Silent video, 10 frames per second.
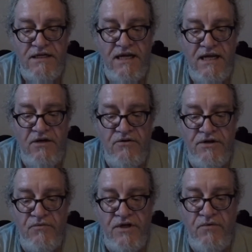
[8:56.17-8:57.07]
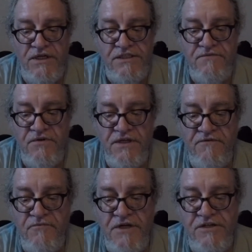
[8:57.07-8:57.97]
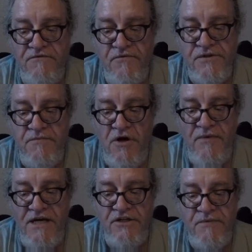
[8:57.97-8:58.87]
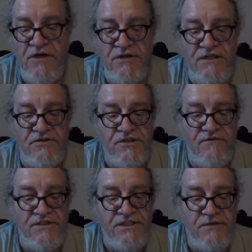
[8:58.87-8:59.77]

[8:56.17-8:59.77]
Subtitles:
AOTA request for the information from Small Matters Paralegal Services,